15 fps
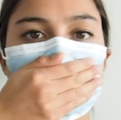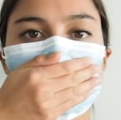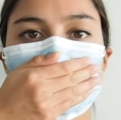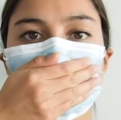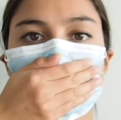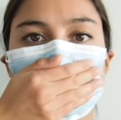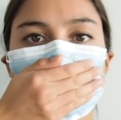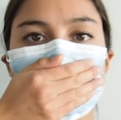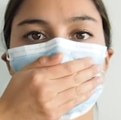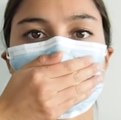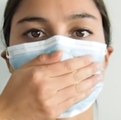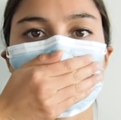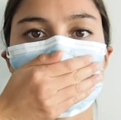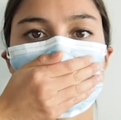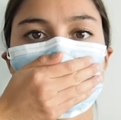
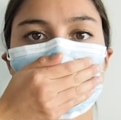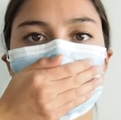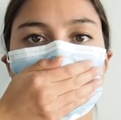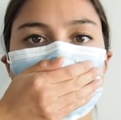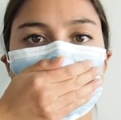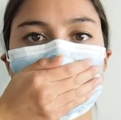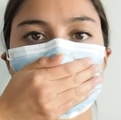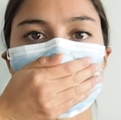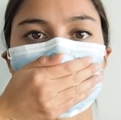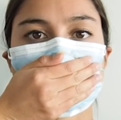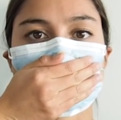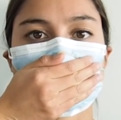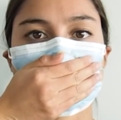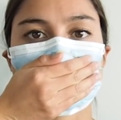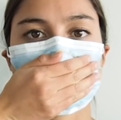
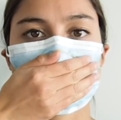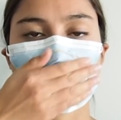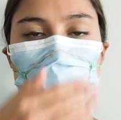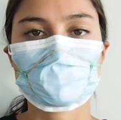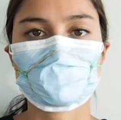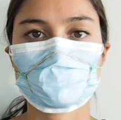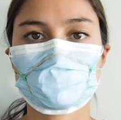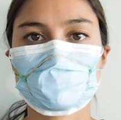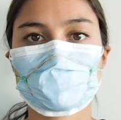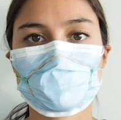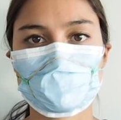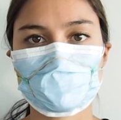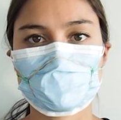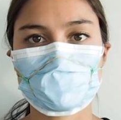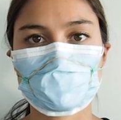
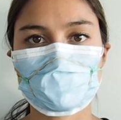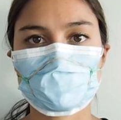Nothing is said.